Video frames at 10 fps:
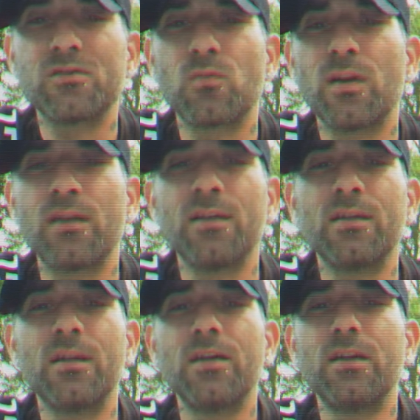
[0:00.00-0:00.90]
where
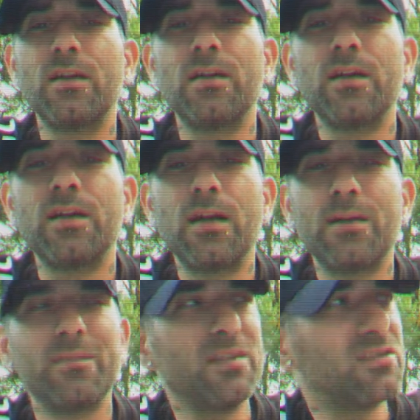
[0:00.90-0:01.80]

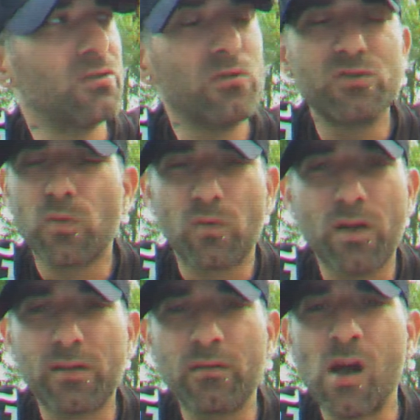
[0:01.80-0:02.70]
these dudes were
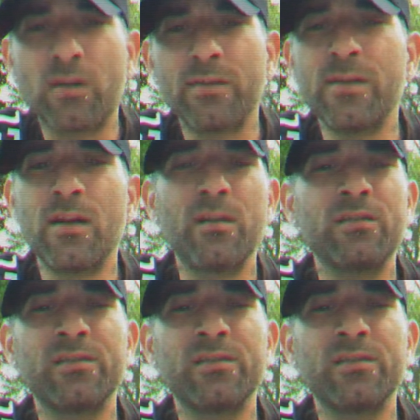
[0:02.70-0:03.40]
running around in there